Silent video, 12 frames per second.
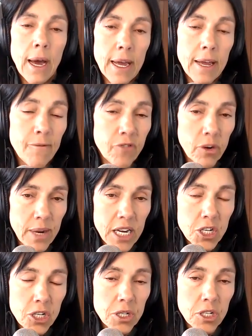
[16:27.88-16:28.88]

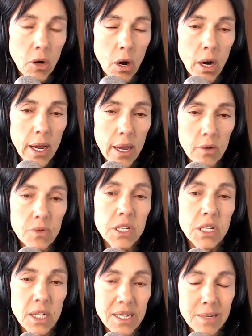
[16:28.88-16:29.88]
inflammation. So
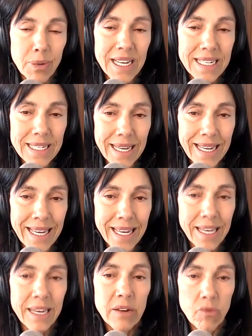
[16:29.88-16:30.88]
IL-6 plays a
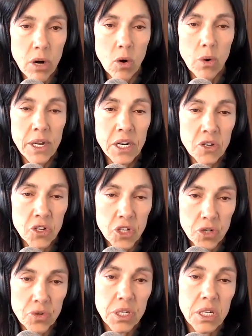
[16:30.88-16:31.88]
key role in
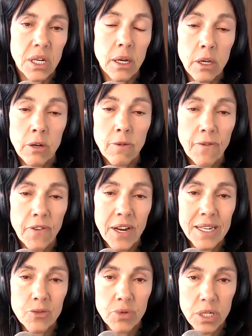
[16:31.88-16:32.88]
inducing acute
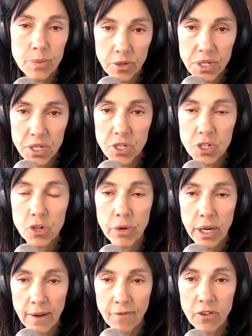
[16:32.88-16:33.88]
phase responses
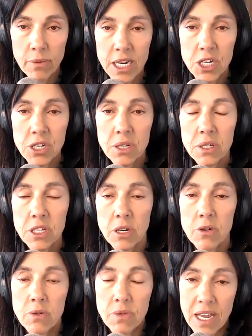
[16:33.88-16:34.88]
during inflammation.
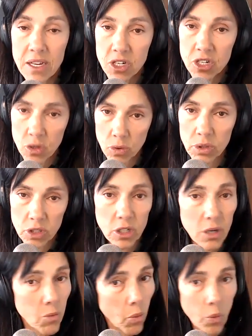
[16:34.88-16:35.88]
So that short
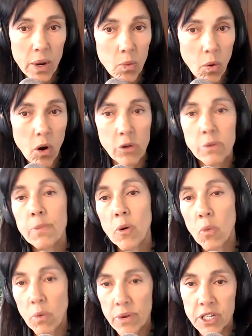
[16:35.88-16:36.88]
term we want, but
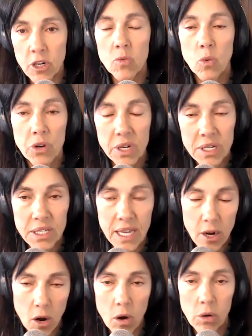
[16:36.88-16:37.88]
what we don't want is
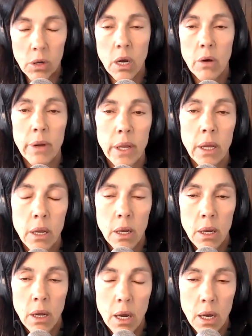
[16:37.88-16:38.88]
that ongoing
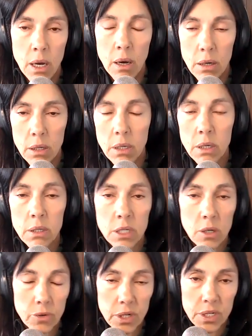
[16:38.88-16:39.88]

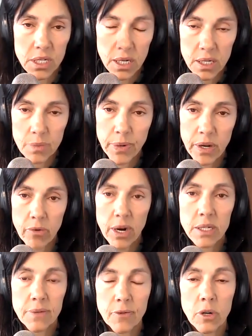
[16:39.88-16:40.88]
interleukin-6 being
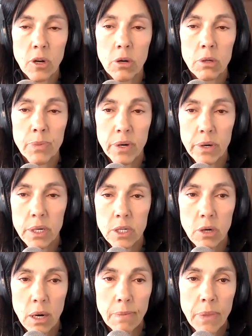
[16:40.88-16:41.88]
raised for a long period of
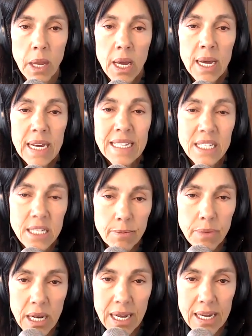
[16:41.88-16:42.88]
time. It
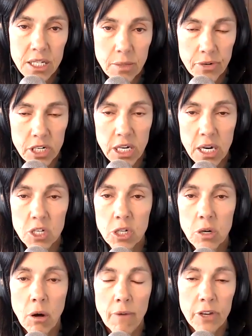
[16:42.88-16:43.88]
stimulates the
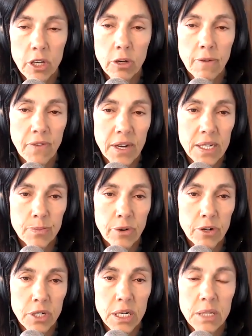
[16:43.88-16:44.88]
production of acute phase
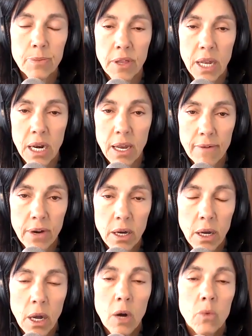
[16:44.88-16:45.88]
proteins by the liver,
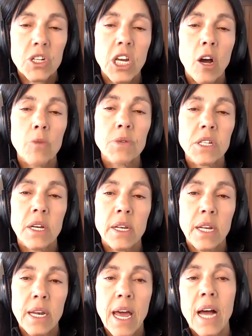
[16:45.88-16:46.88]
which helps in
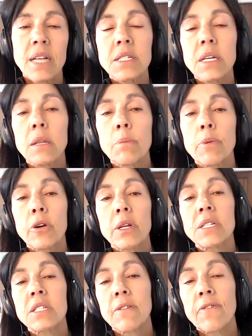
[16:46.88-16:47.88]
enhancing the
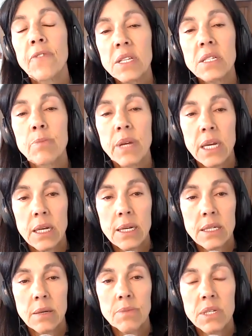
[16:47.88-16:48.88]
body's defense
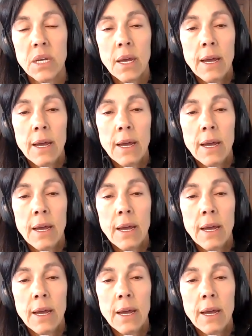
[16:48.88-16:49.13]
mechanisms.